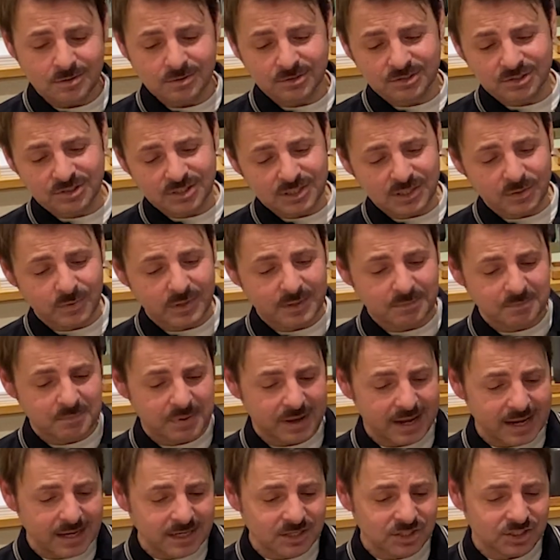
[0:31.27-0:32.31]
too
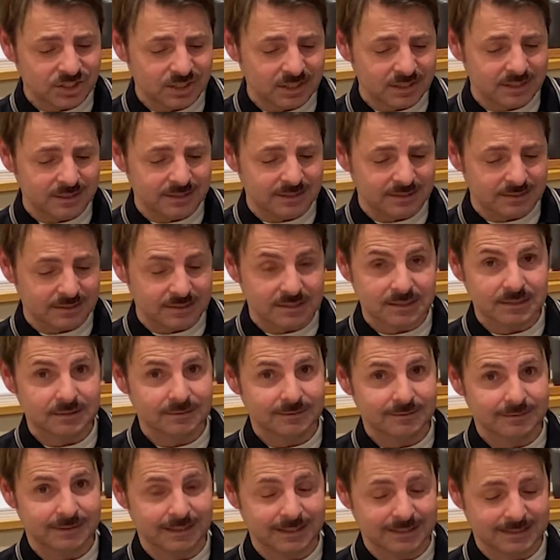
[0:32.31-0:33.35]
impatient,"
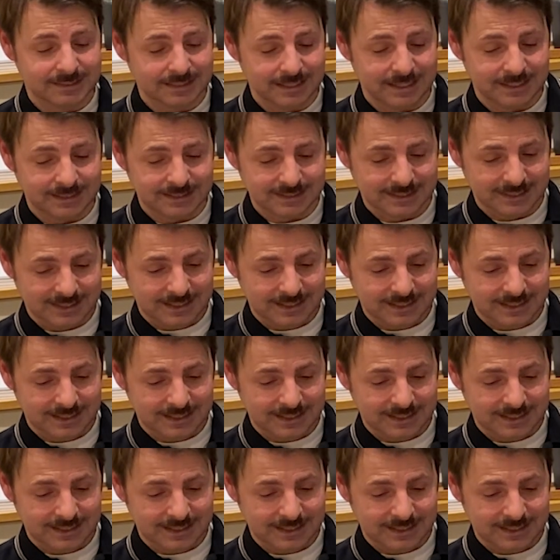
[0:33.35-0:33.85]
they said.